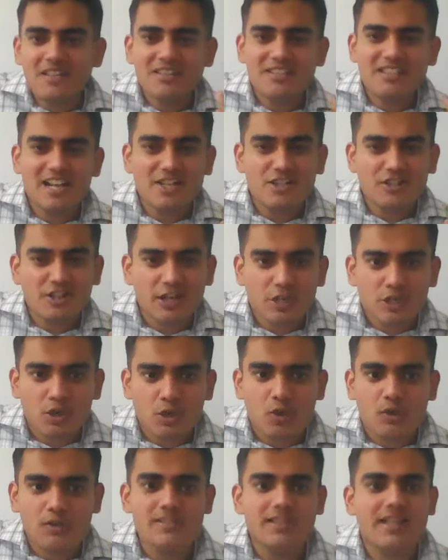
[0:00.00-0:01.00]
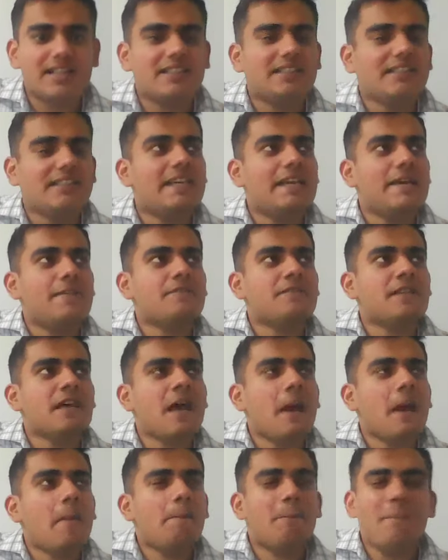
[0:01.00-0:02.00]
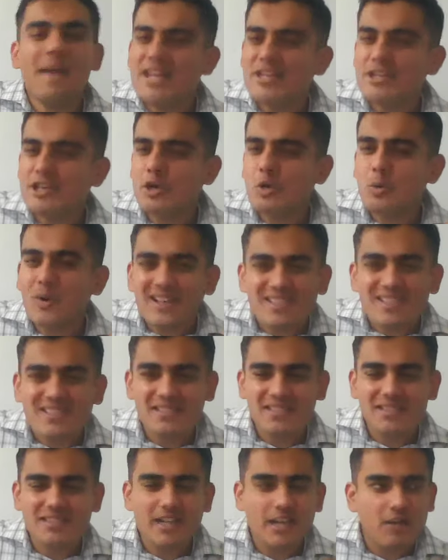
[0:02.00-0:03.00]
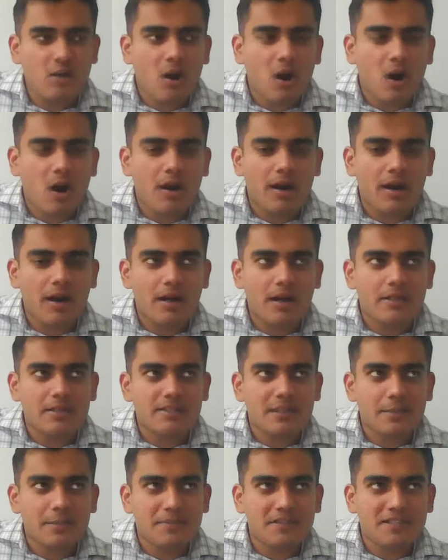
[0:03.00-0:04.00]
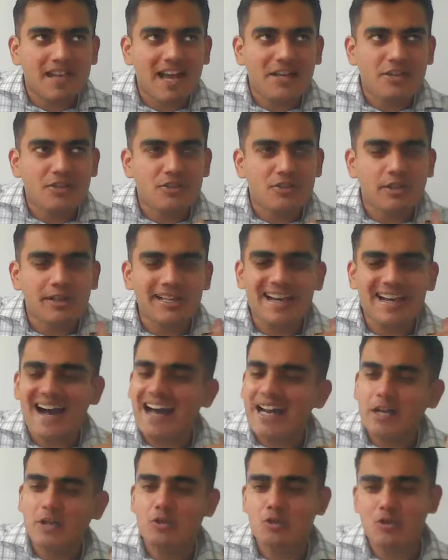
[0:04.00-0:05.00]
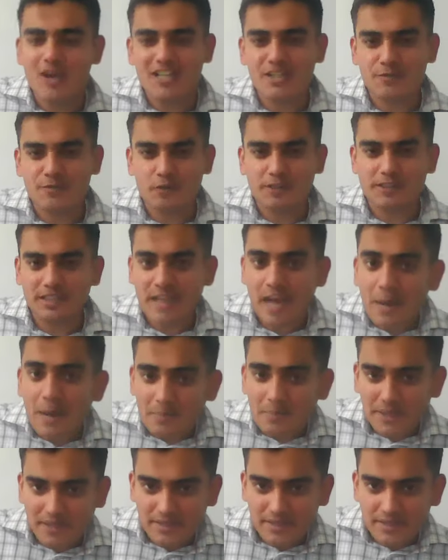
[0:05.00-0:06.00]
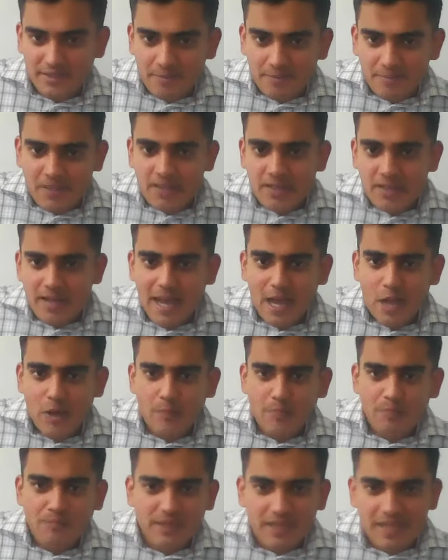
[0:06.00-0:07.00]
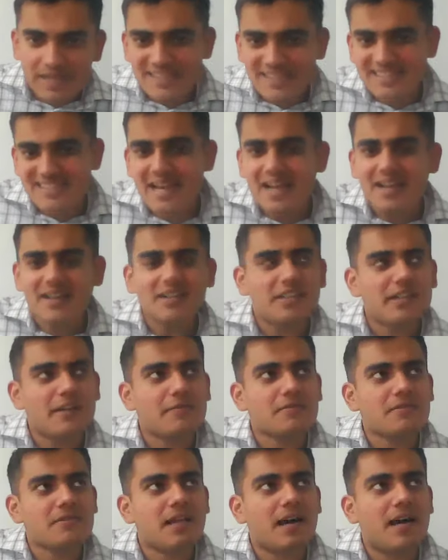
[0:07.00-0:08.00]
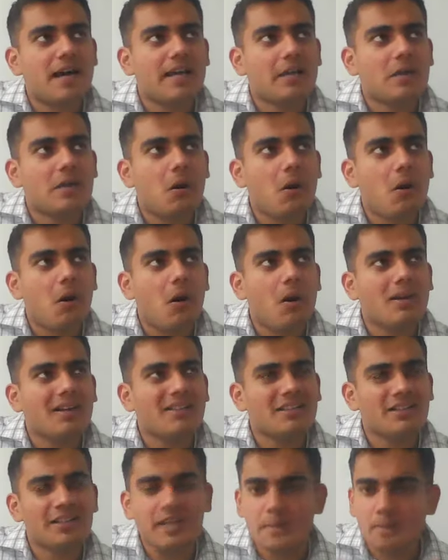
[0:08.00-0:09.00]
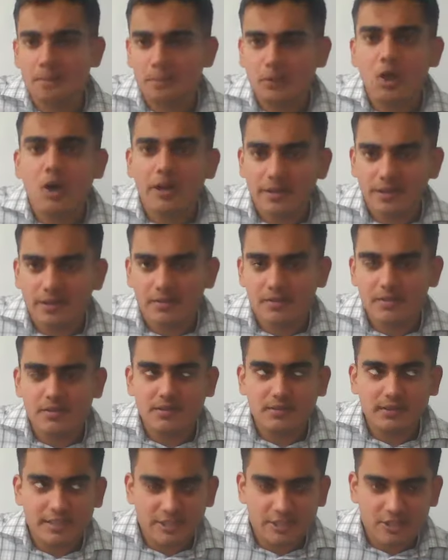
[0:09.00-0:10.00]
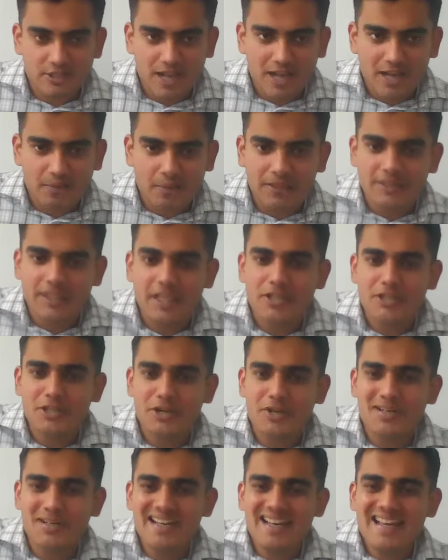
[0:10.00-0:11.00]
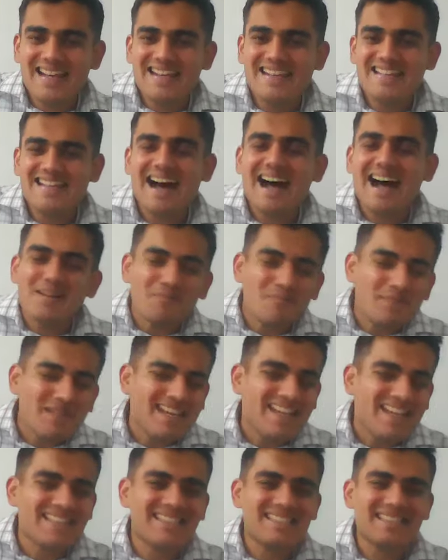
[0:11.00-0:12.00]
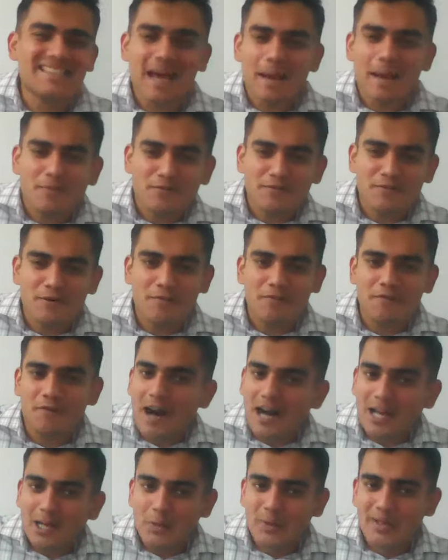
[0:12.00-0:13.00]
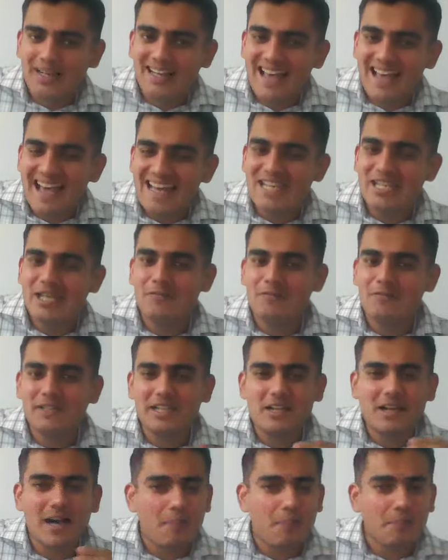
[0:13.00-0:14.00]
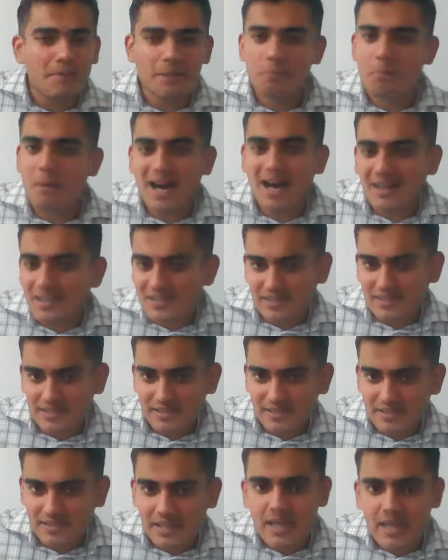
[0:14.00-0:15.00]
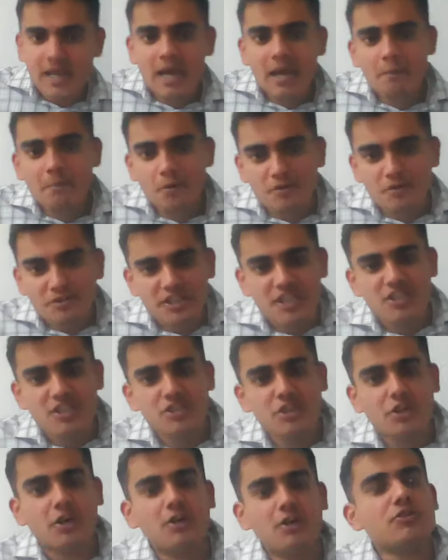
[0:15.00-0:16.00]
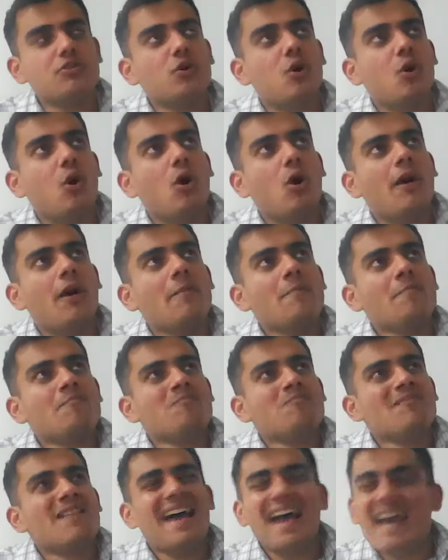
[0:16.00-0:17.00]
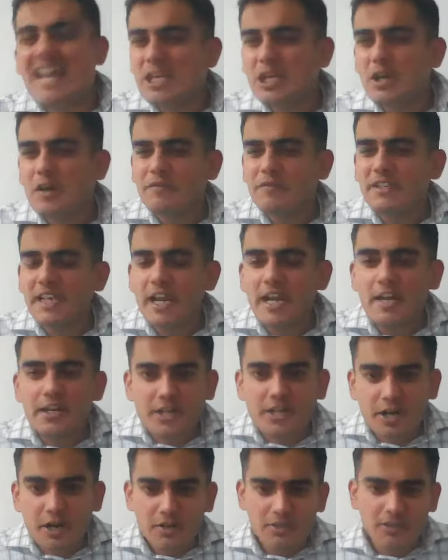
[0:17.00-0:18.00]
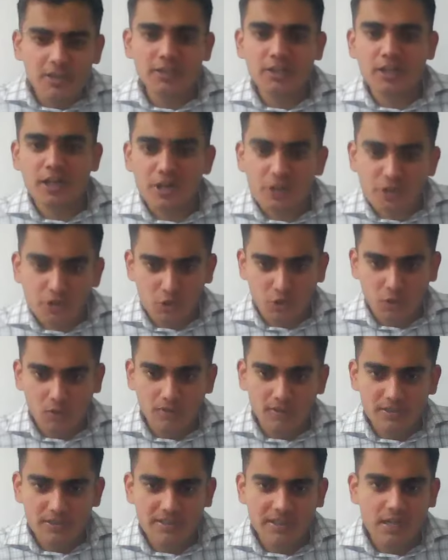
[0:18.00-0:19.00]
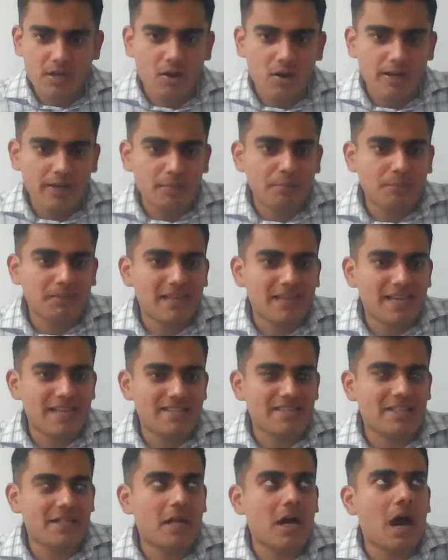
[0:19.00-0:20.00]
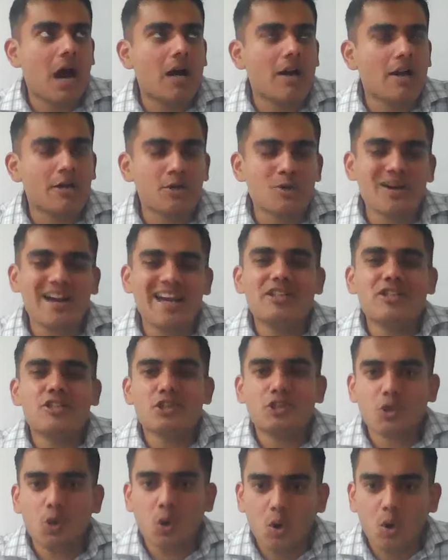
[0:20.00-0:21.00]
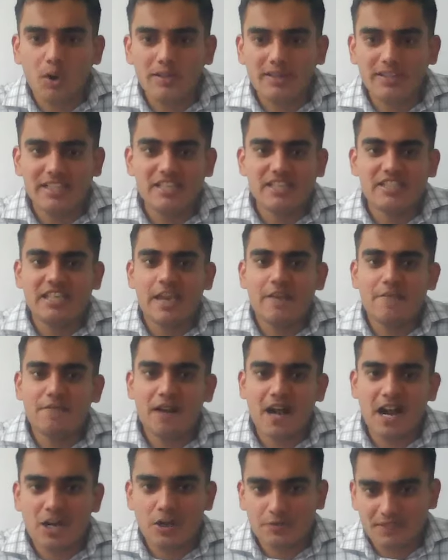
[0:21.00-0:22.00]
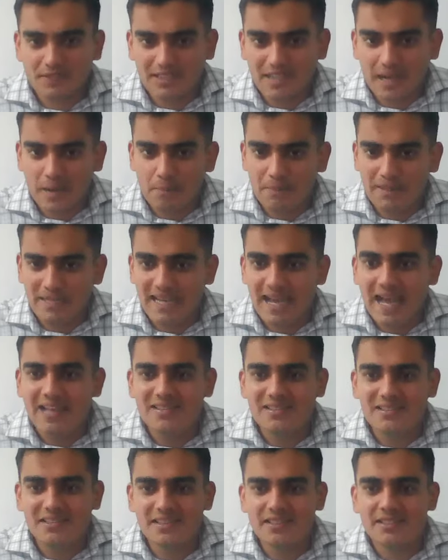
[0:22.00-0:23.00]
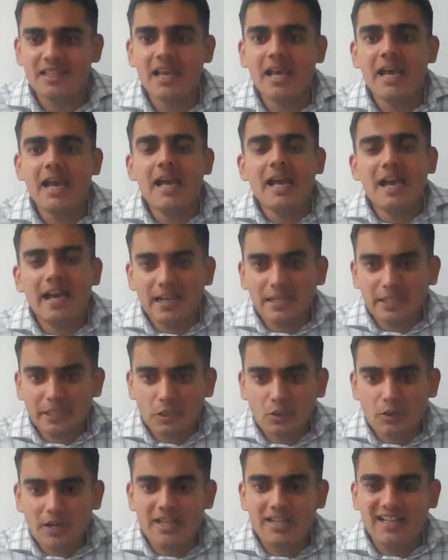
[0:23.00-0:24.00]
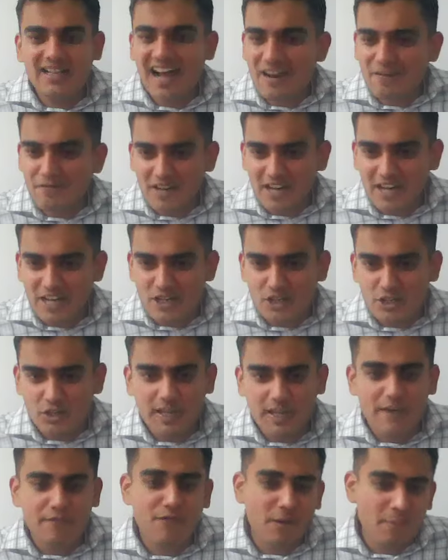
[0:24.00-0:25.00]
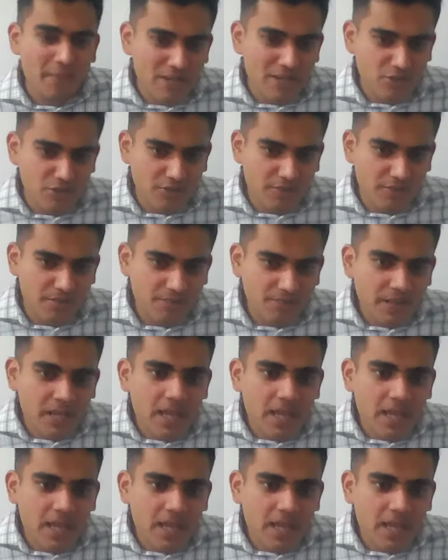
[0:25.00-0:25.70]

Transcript: such controls, it leaves major risks that are substantially unaddressed for the companies. Now, executives, like all other employers, ladies and gentlemen, they should not be exempt from following any of the company policies, procedures, or any of the internal controls that are in place in order to ensure the safeguard of the company assets, including confidential information.